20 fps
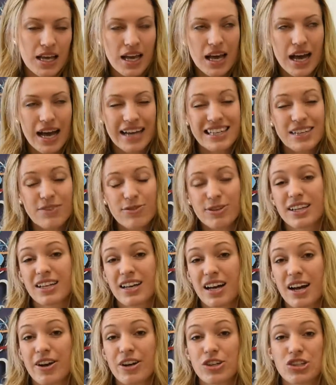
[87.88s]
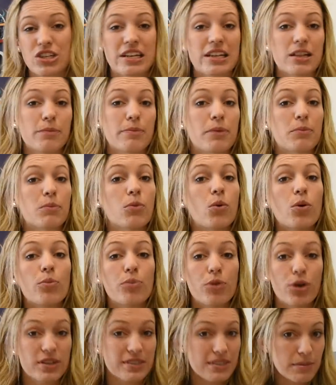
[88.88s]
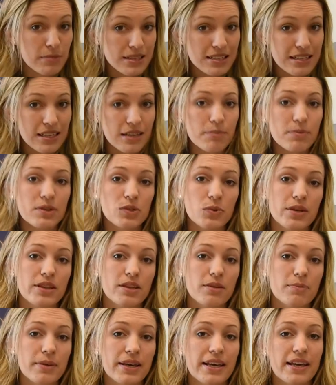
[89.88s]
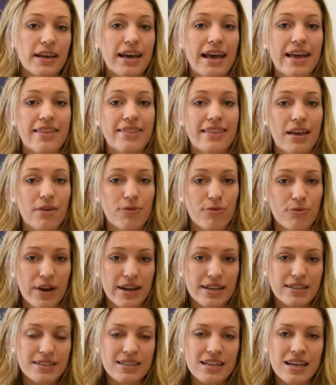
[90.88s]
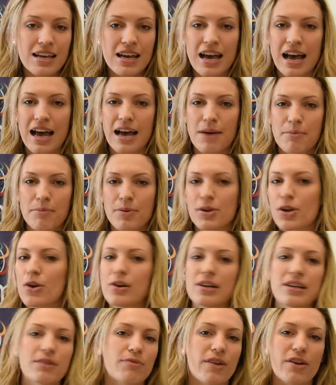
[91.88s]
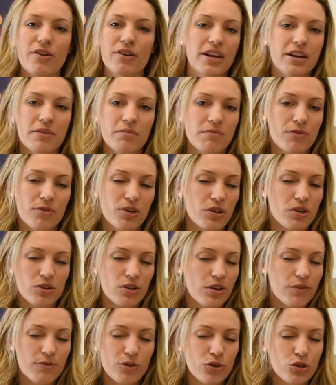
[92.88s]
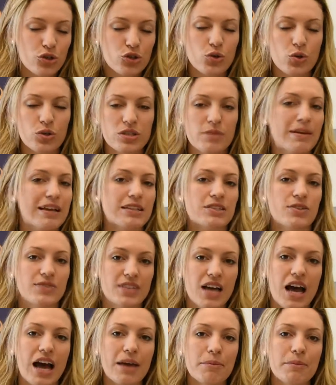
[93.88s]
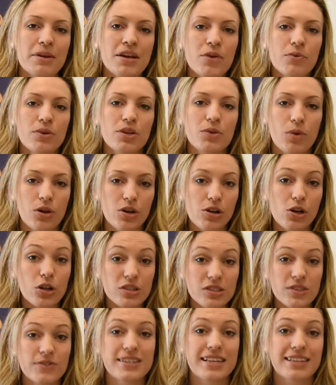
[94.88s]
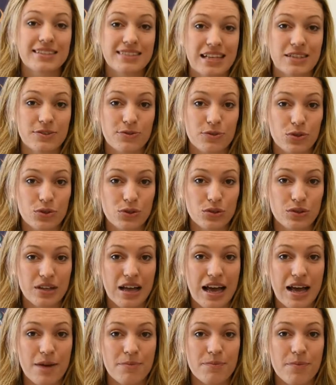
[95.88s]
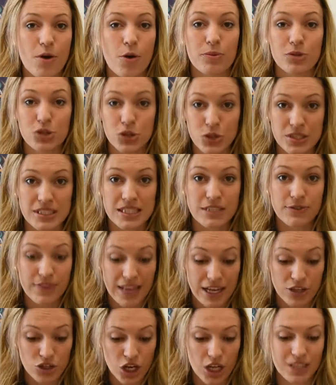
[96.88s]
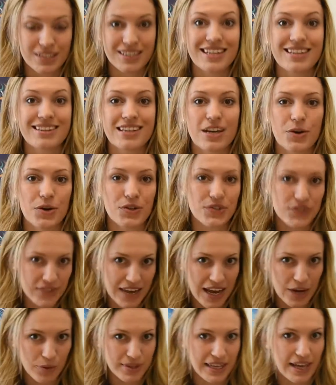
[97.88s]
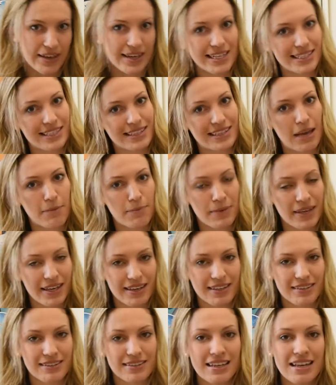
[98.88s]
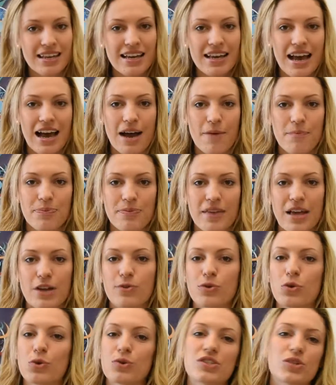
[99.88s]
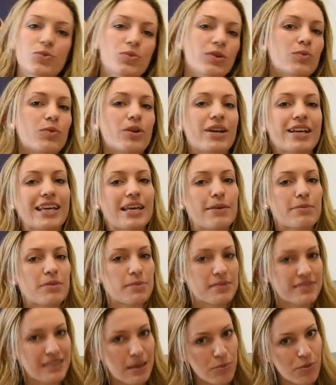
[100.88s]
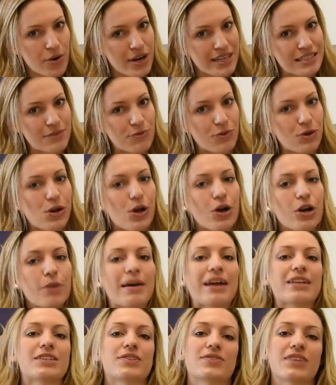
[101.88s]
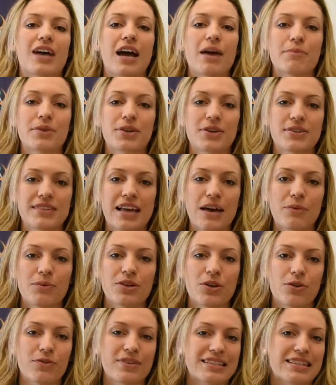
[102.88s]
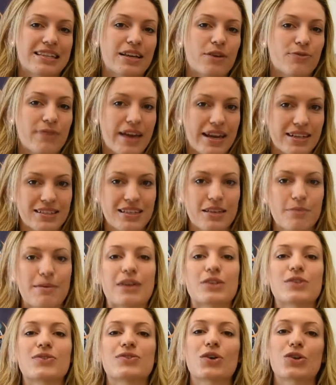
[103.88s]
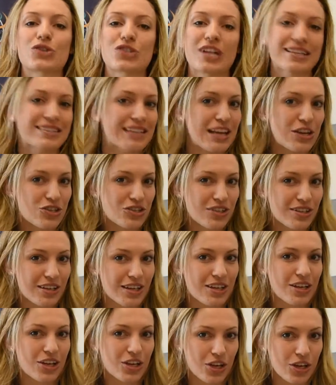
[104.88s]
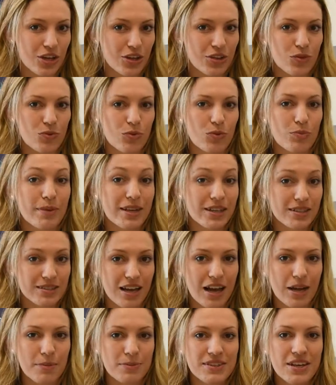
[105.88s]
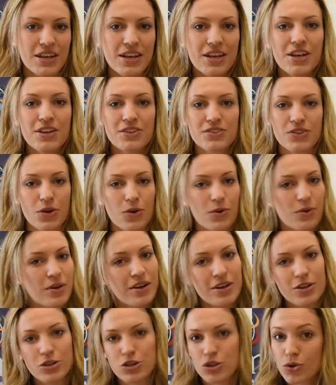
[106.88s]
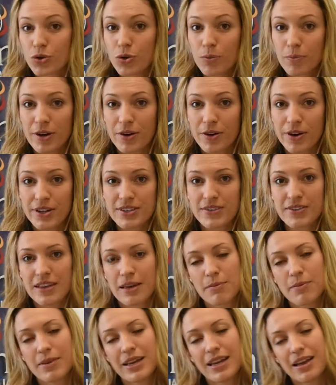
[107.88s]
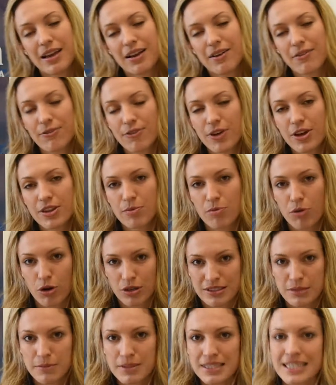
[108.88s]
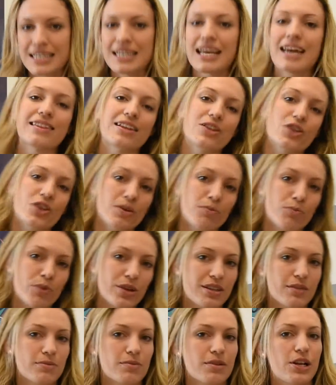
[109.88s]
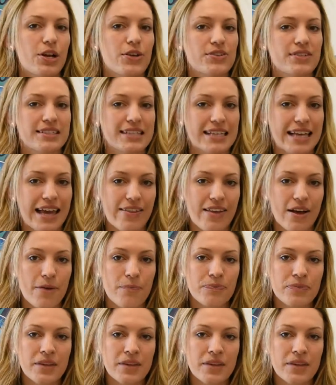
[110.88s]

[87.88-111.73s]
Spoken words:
I'd even encourage a little bit more proximity between the peer and their friend, but only for a short amount of time. We want lots of successful opportunities for that child to eat their own snack without eating their peers. And of course you wouldn't want to keep them separated for a long amount of time because that would obviously affect the amount of socialization that can occur through meal times. So short periods of them further proximity, and then you can bring them closer together.